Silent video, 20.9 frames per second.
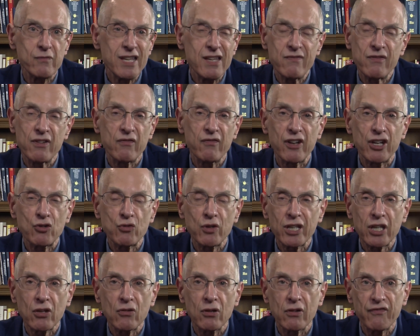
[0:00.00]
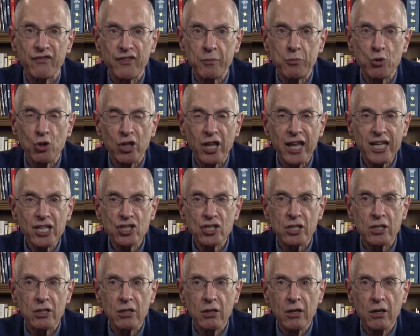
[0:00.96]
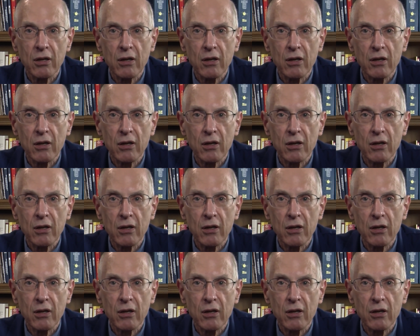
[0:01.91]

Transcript: even ventricular fibrillation,